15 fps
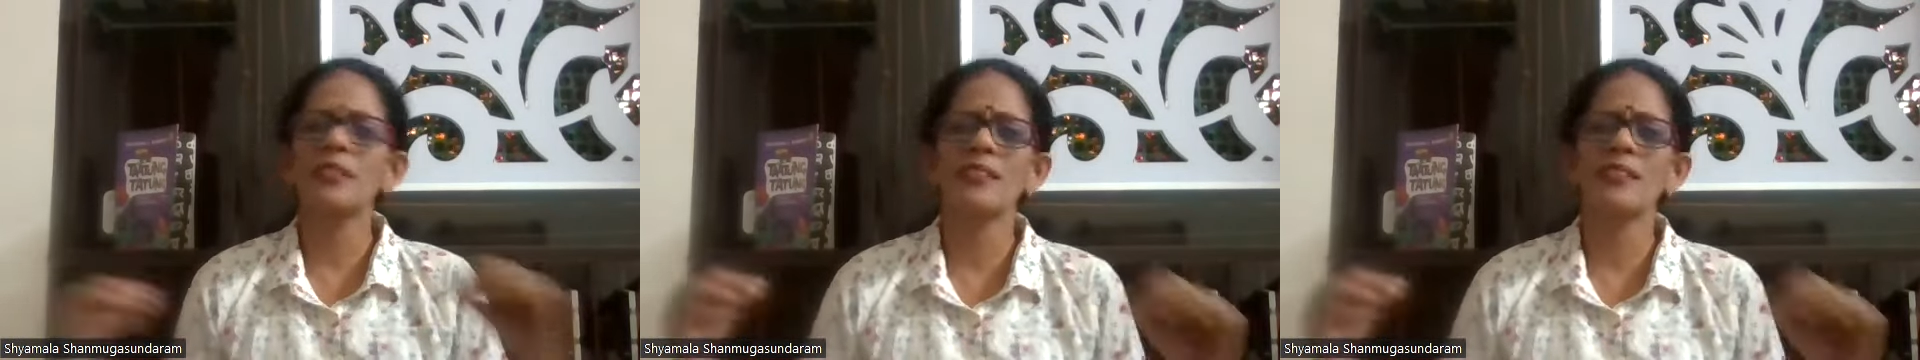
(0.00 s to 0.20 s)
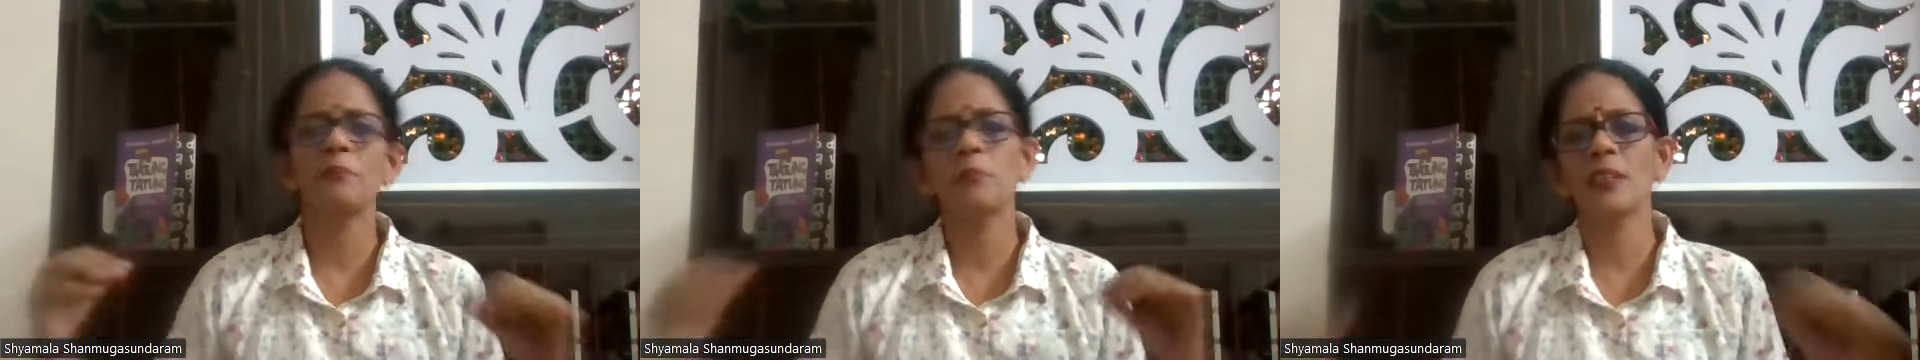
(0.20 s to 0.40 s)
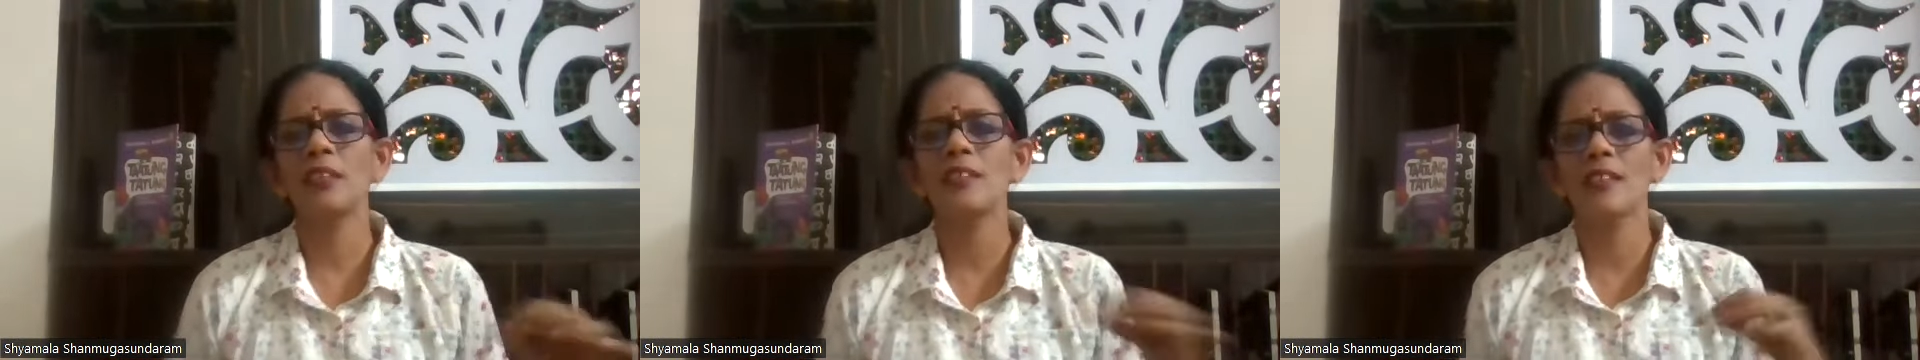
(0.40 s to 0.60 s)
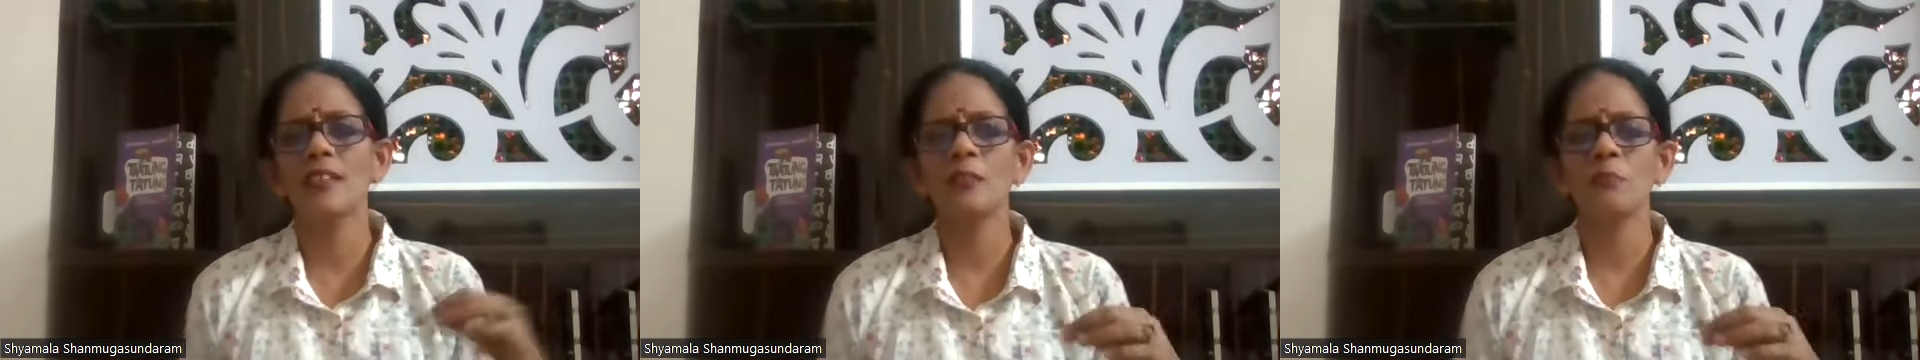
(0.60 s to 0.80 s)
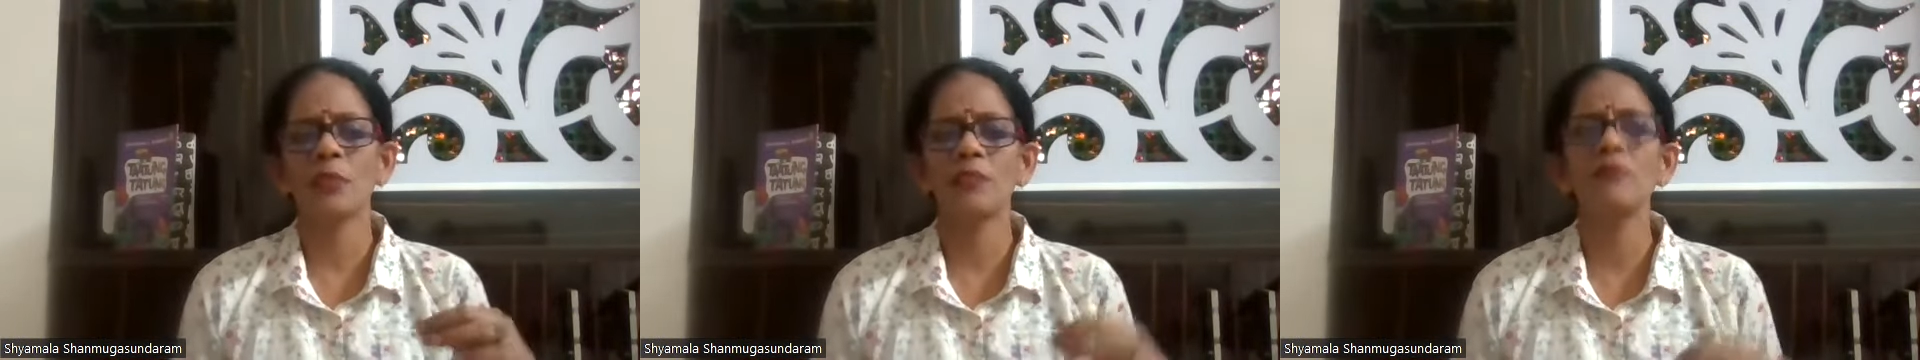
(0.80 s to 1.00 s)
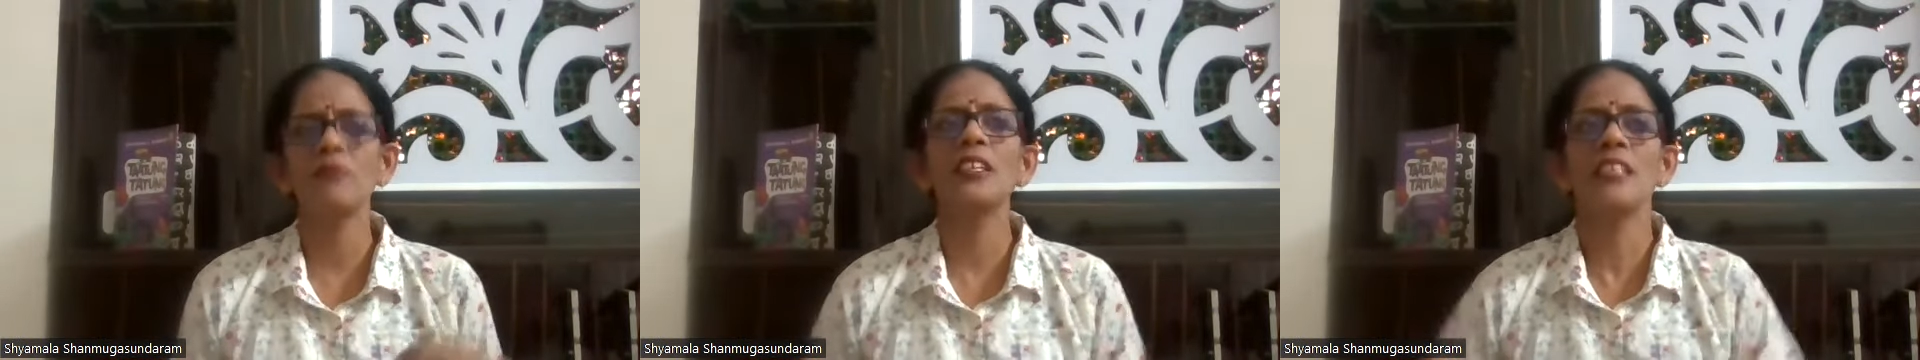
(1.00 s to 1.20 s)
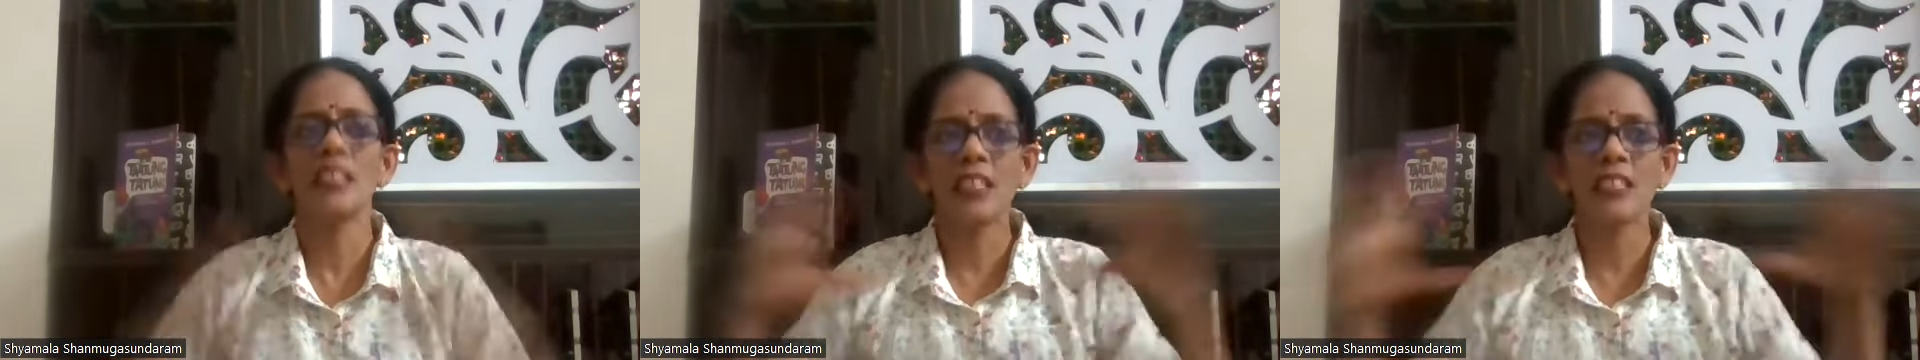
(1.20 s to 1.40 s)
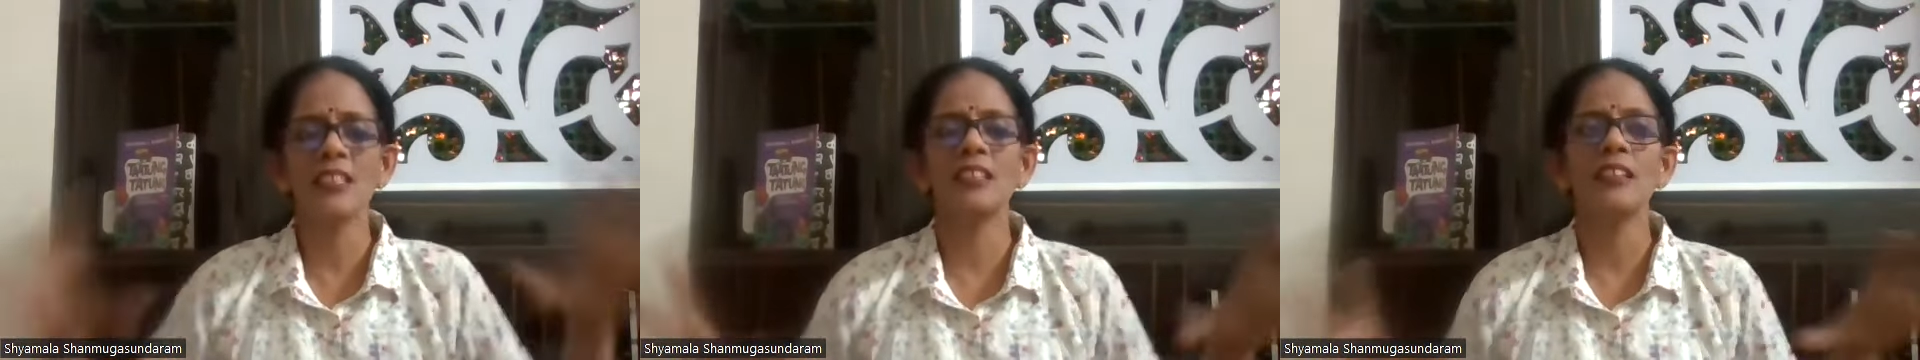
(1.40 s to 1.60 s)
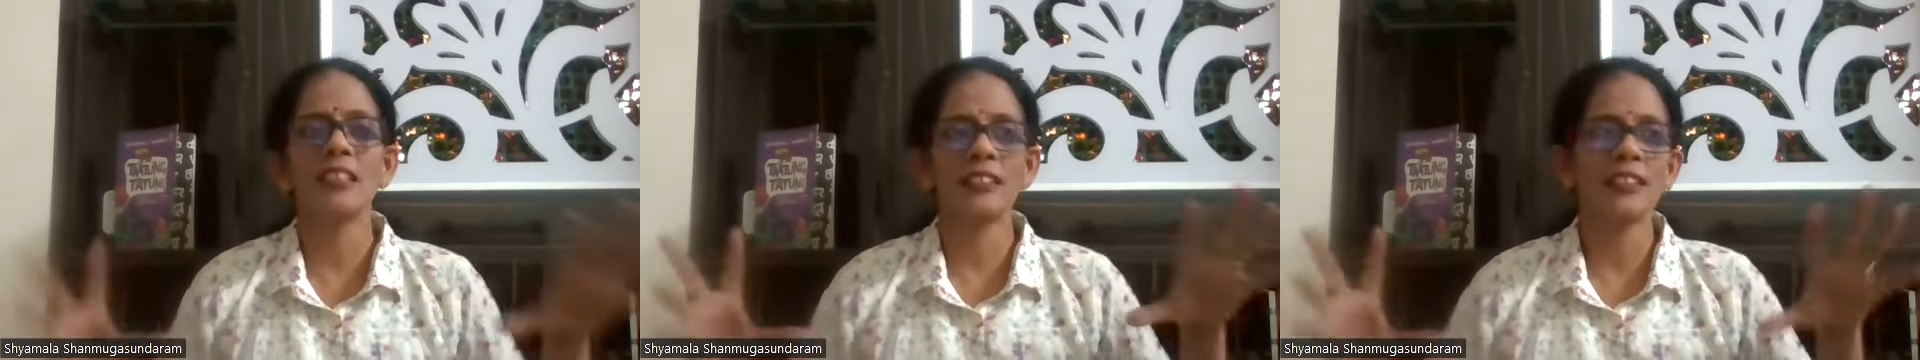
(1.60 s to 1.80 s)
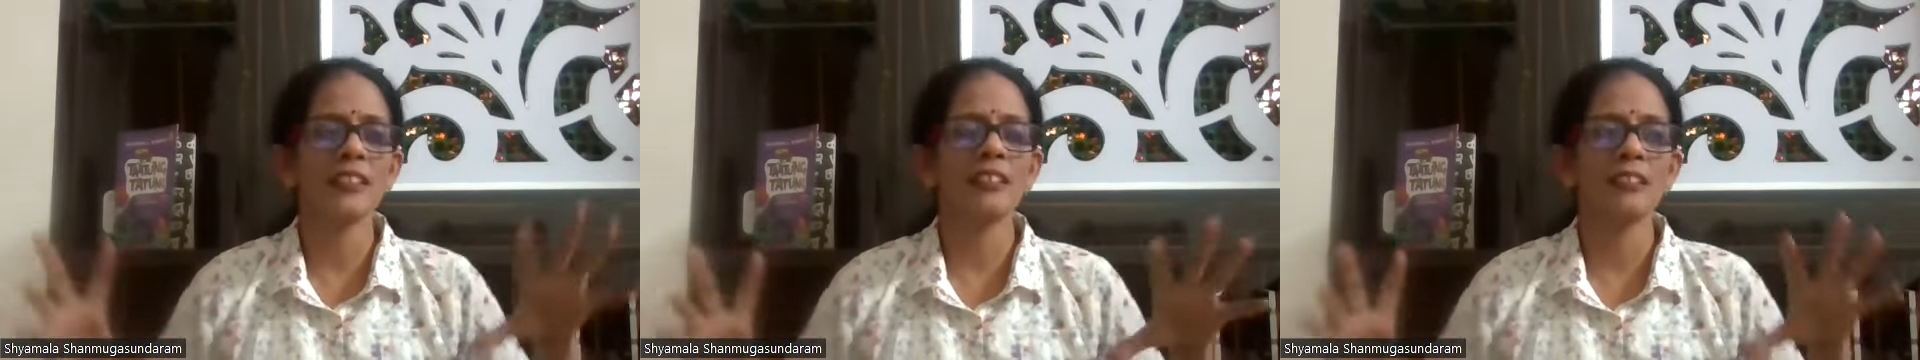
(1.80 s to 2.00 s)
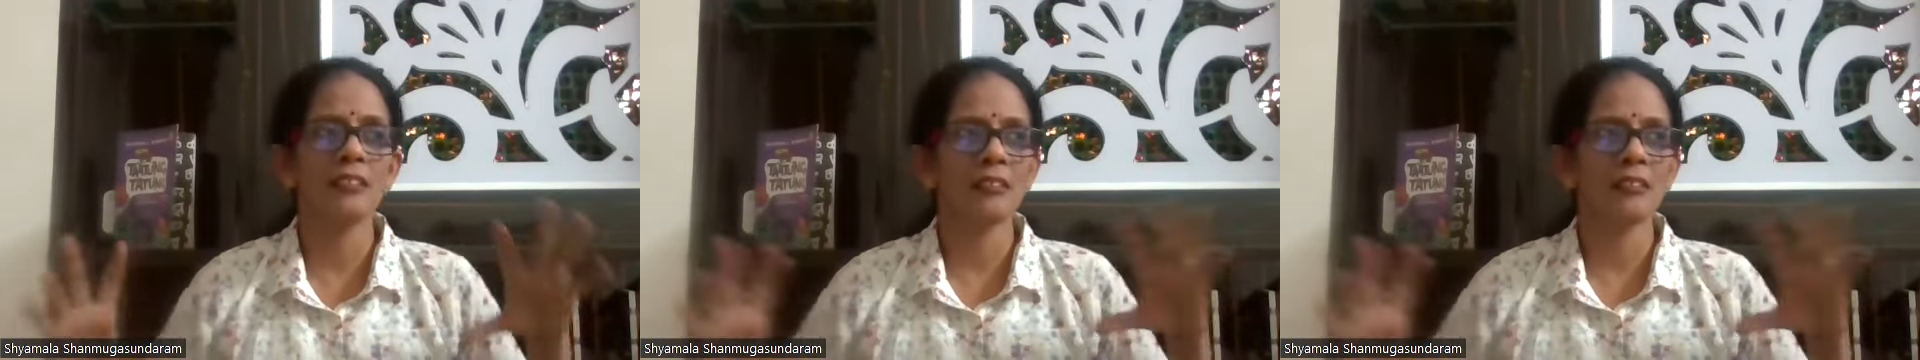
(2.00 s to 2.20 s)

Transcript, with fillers: bits and pieces, but we need, I think,